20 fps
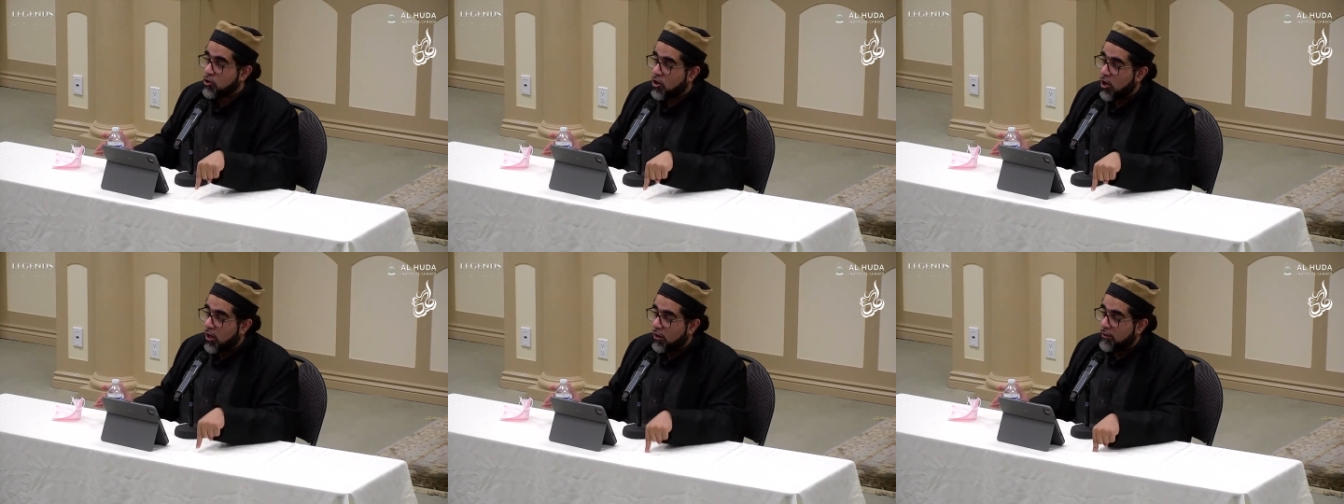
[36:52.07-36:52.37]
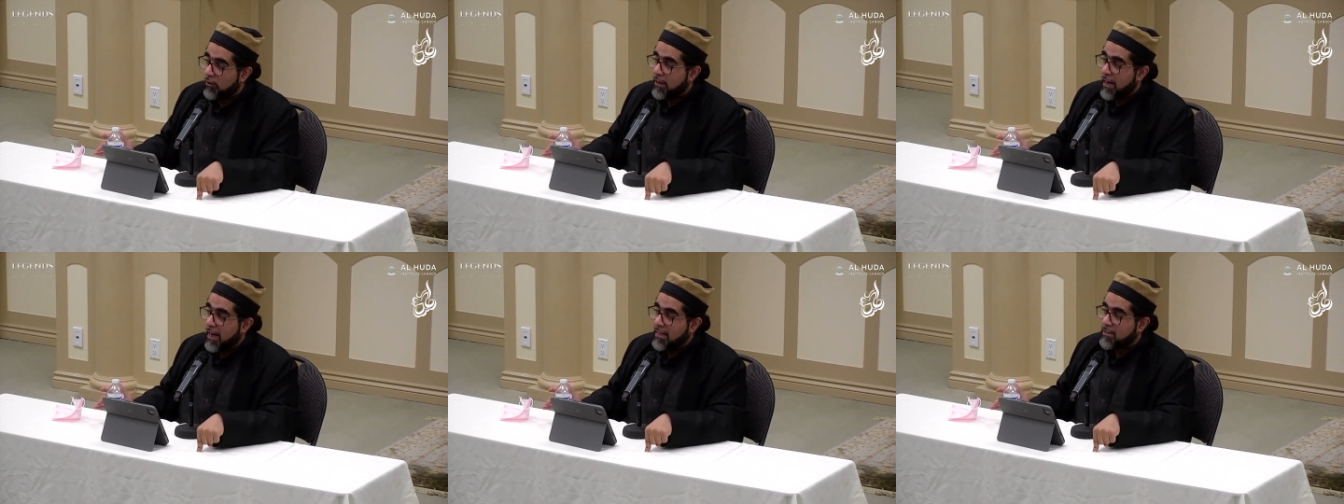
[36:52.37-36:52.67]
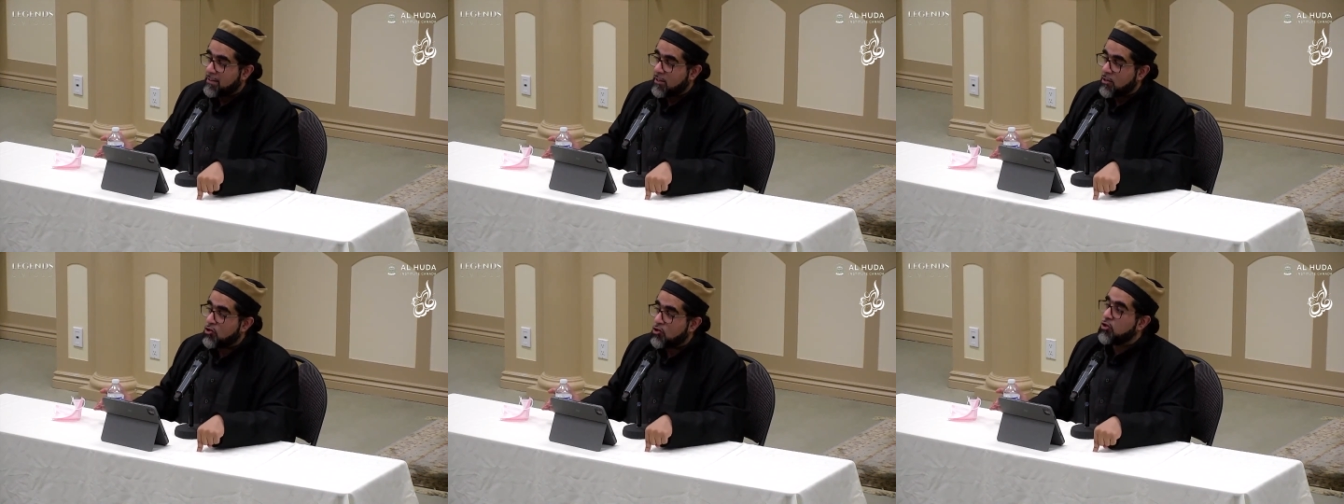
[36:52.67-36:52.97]

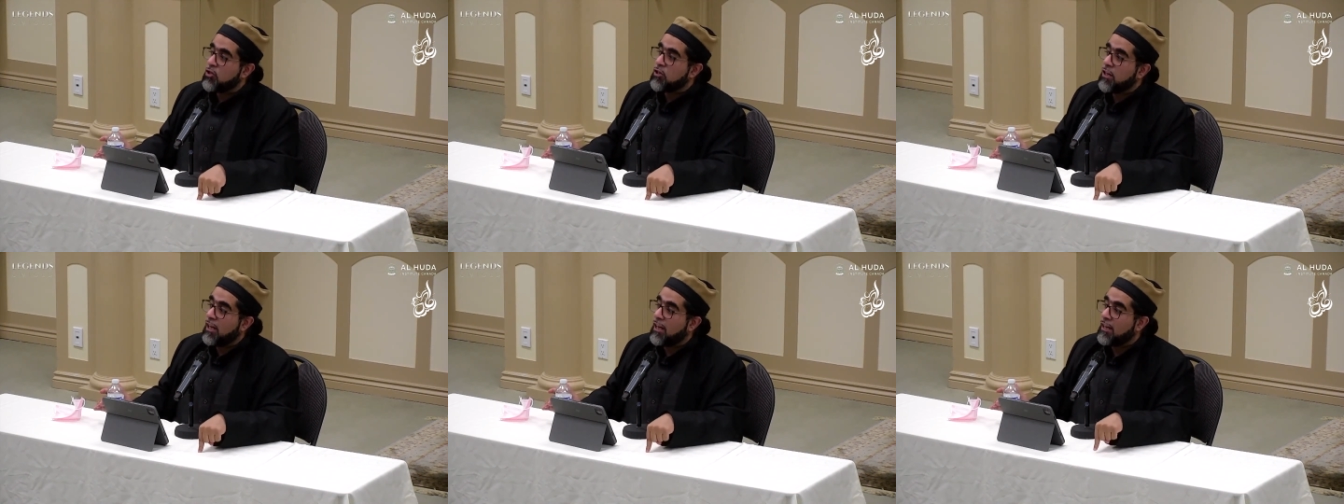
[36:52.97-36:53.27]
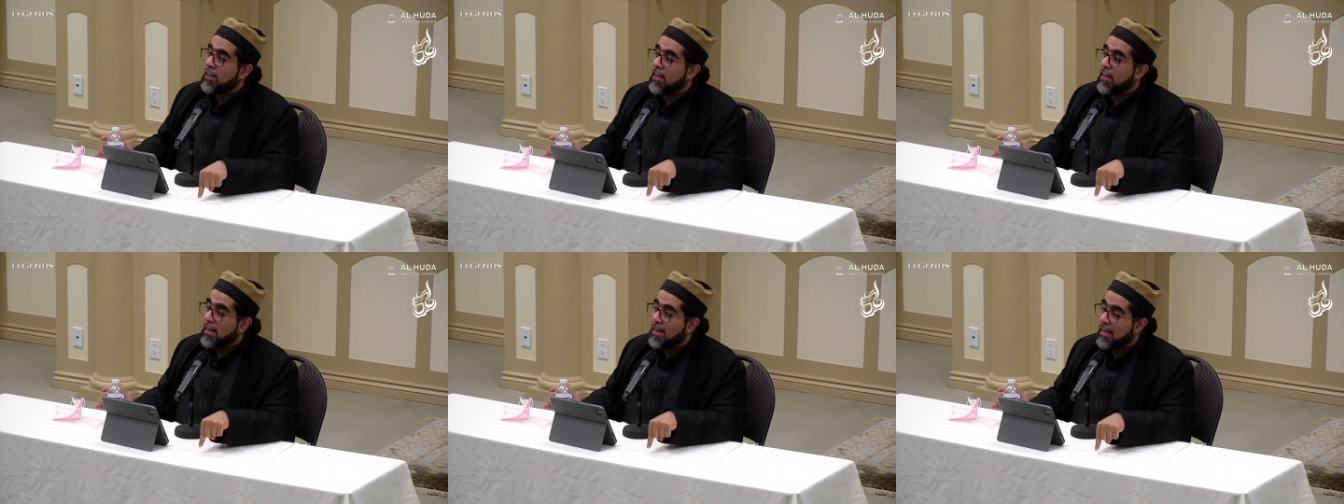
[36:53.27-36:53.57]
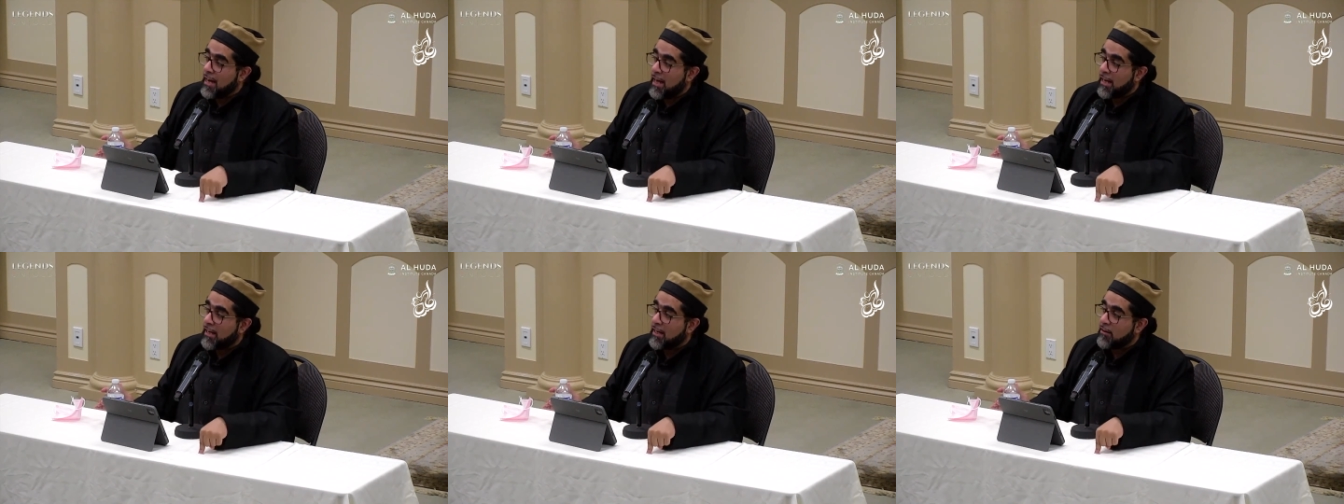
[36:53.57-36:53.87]
colonization in a
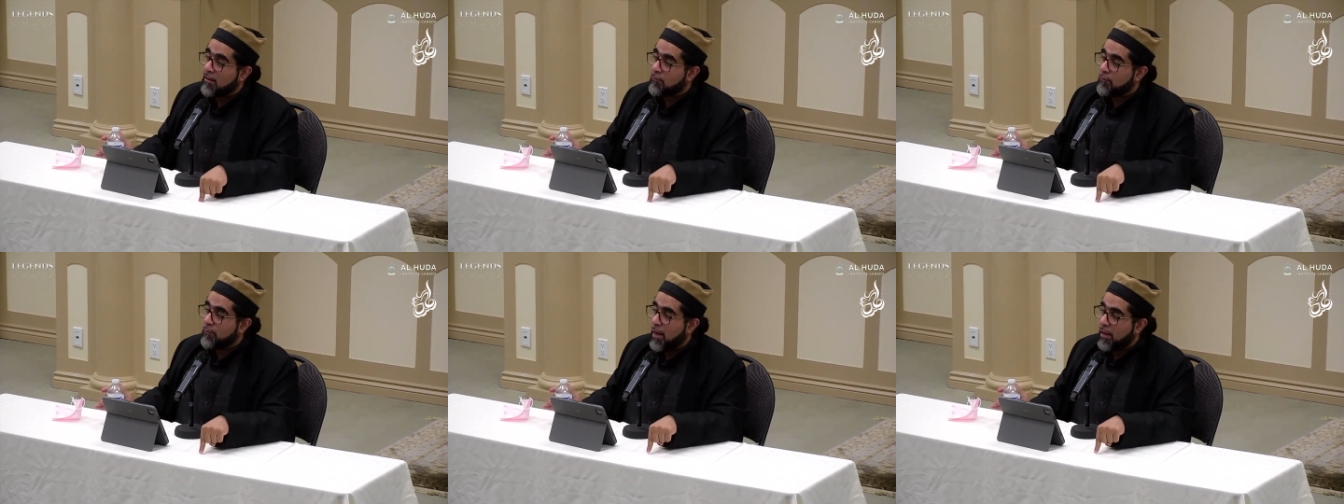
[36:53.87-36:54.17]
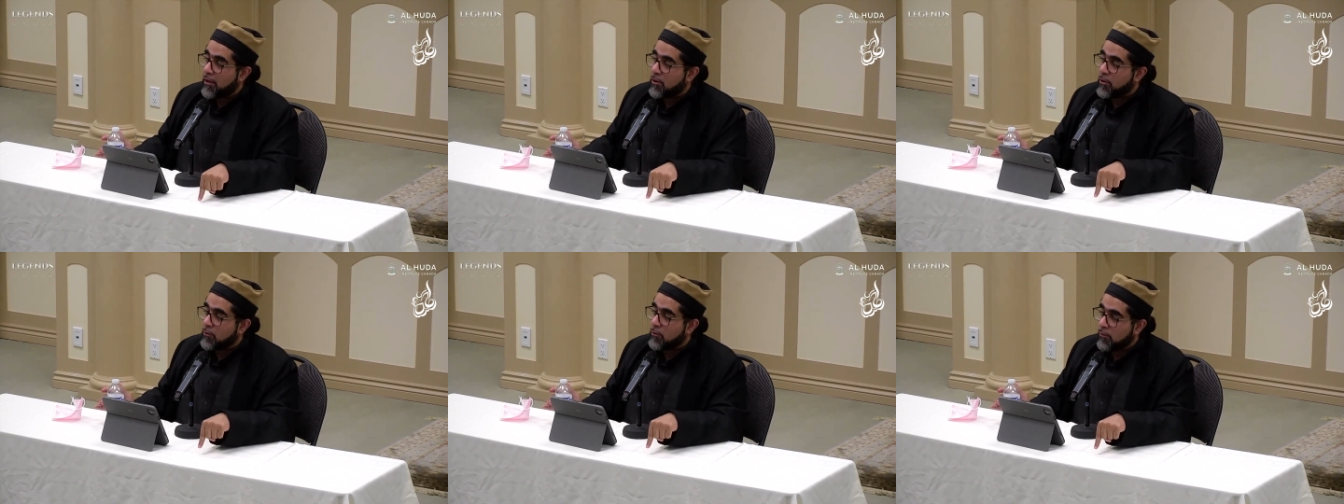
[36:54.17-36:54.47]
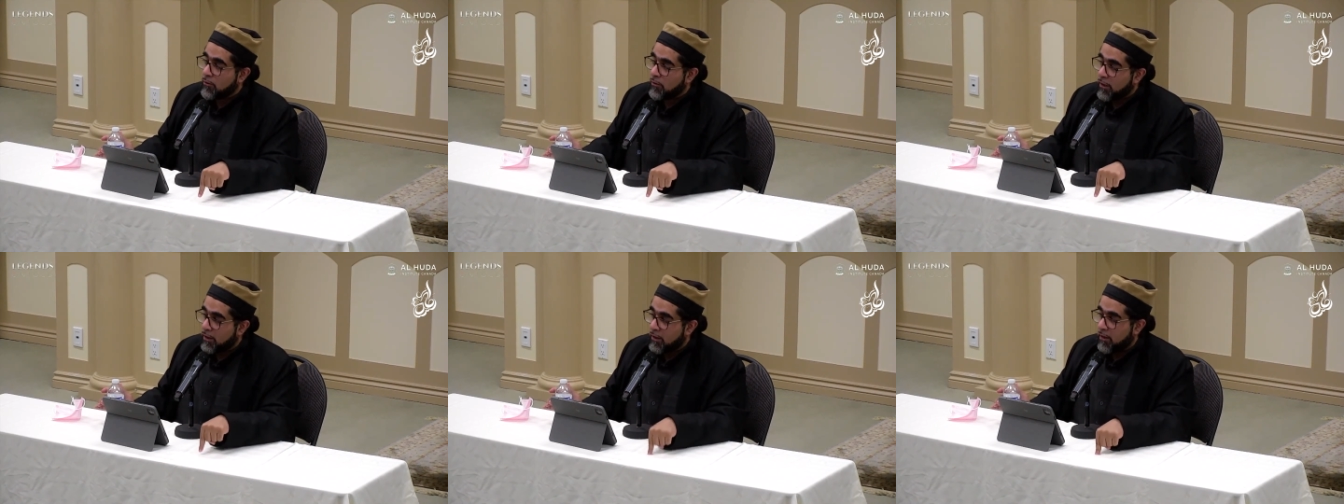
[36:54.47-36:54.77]
negative
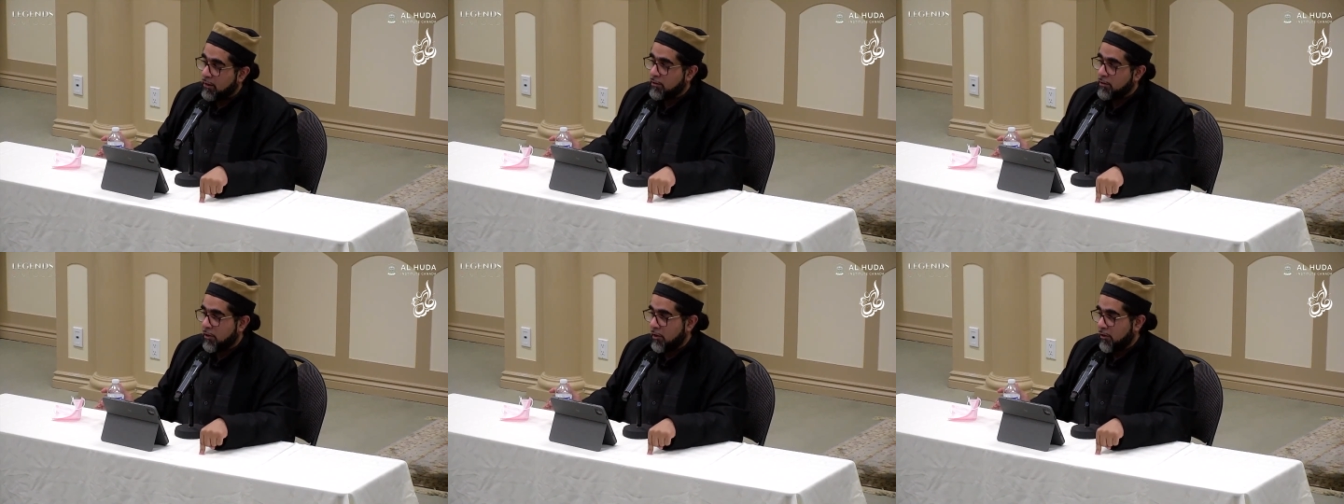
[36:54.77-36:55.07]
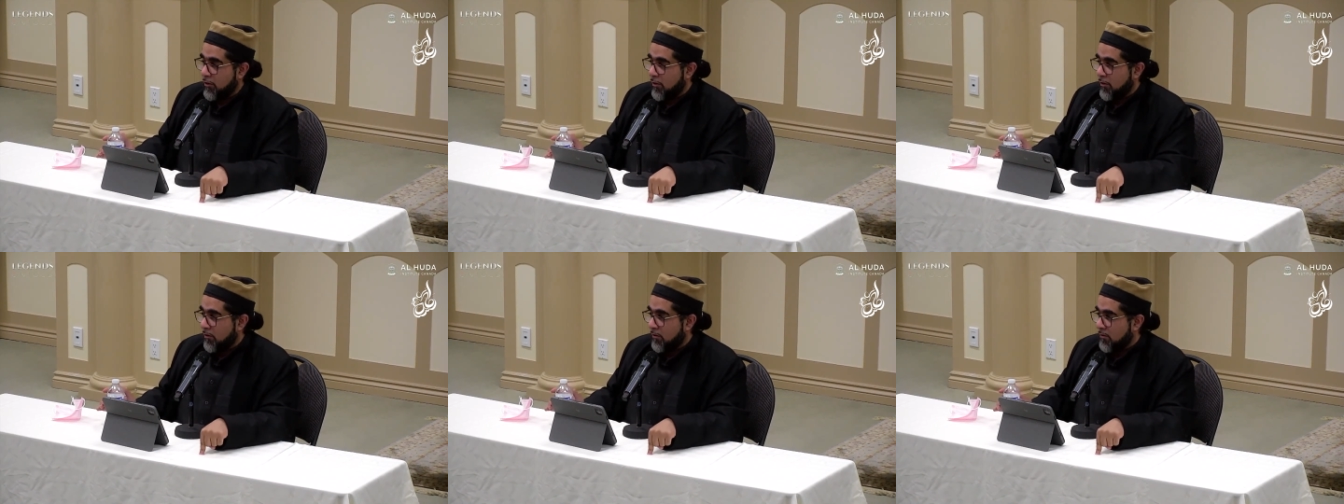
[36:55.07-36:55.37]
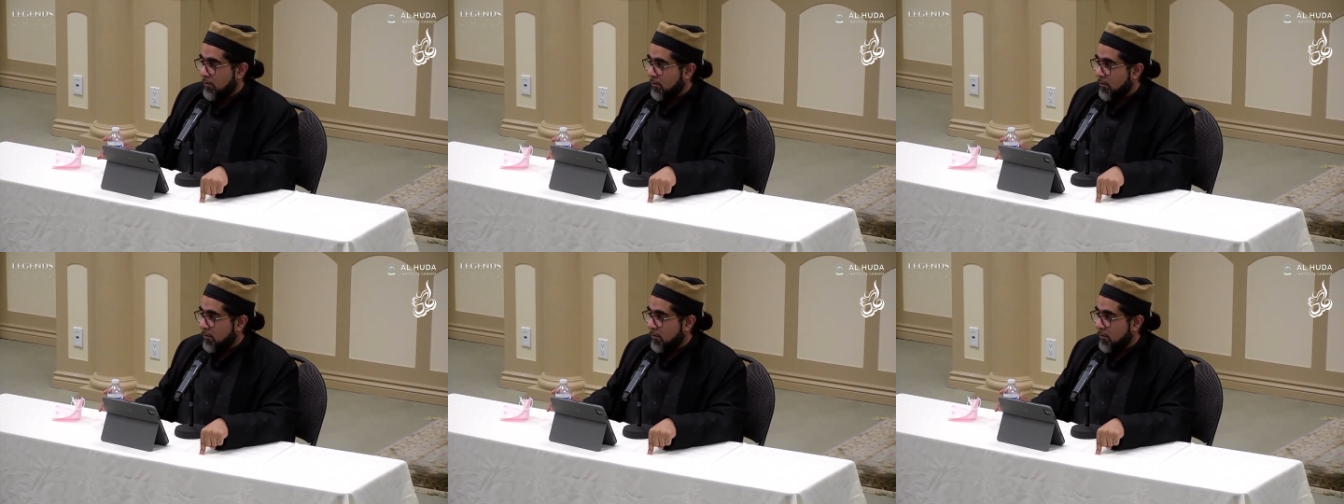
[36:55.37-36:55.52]
manner in Algeria.